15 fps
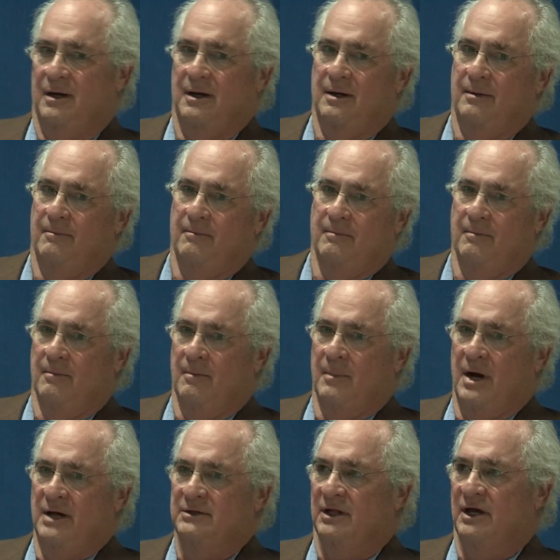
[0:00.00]

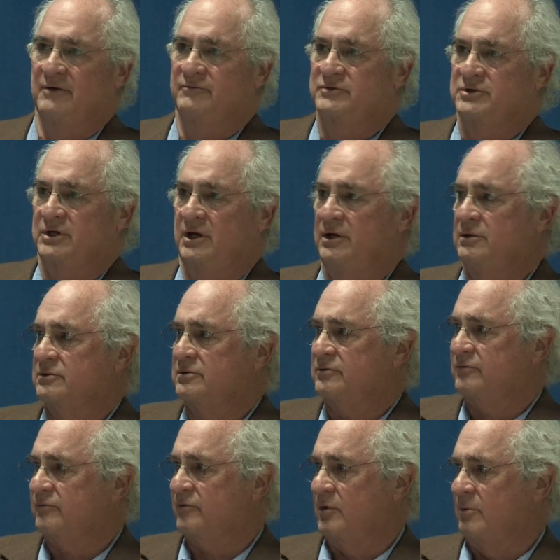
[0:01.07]
My life changed
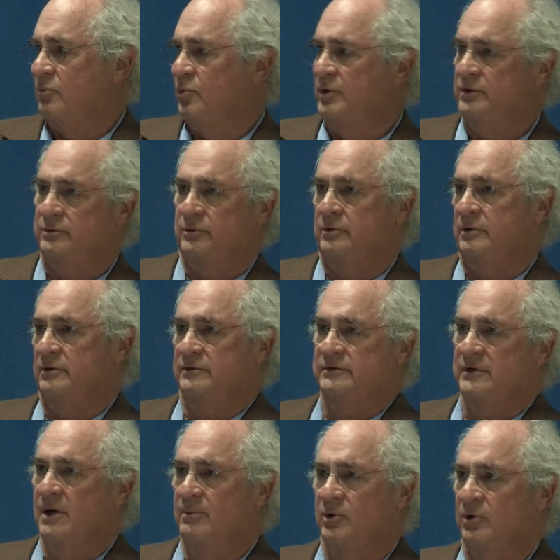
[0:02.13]
from winter to
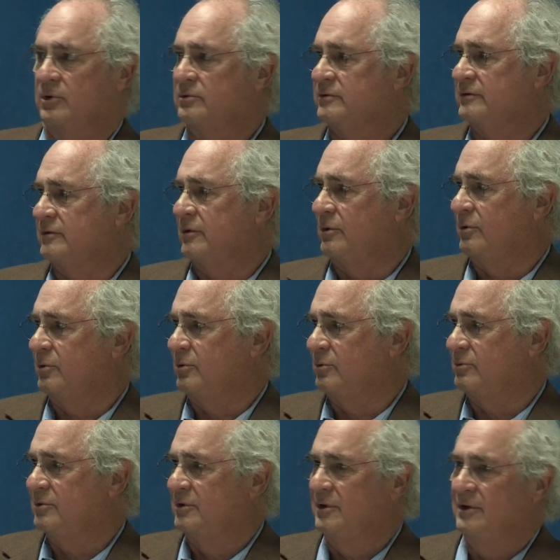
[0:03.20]
summer, so
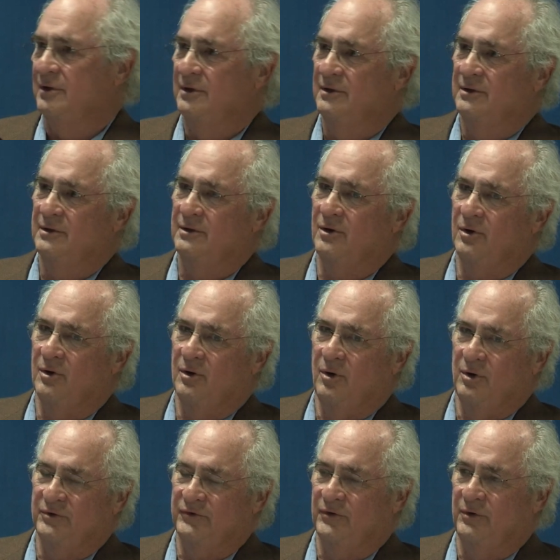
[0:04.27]

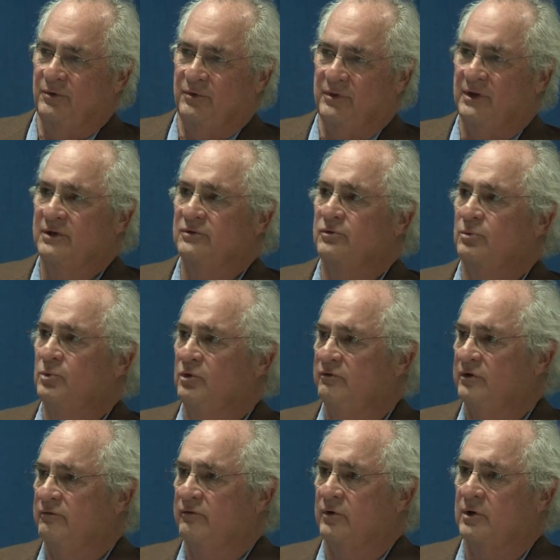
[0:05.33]
also things are
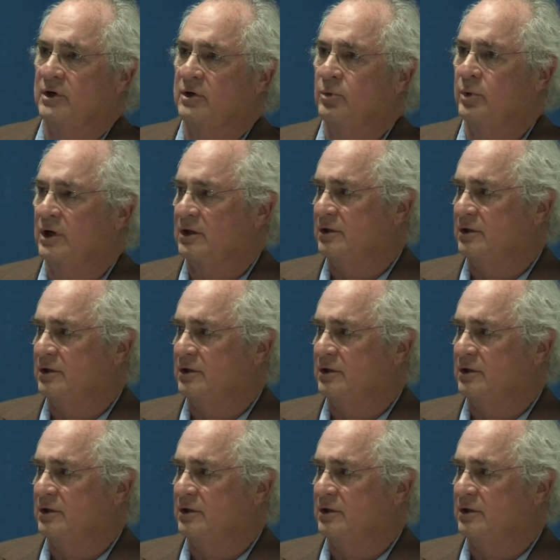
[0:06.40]
moving very quickly